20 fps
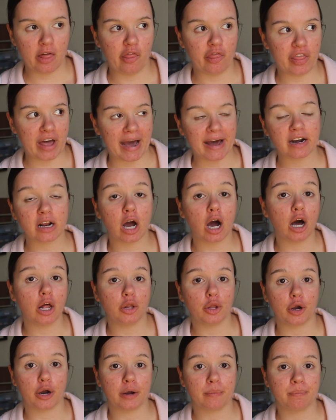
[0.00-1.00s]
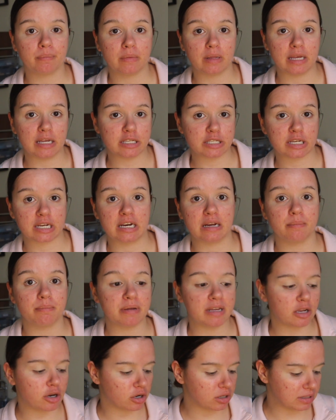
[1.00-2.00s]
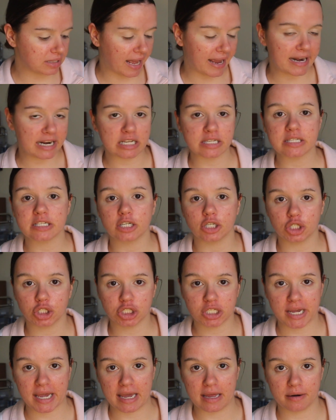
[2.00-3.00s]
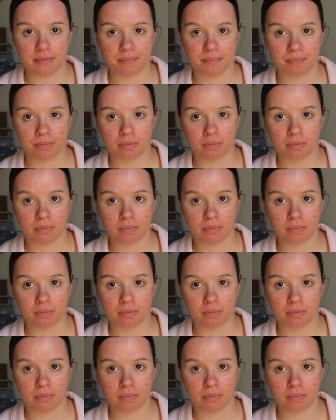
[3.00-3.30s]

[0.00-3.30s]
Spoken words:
that color is going to be your lightest shade.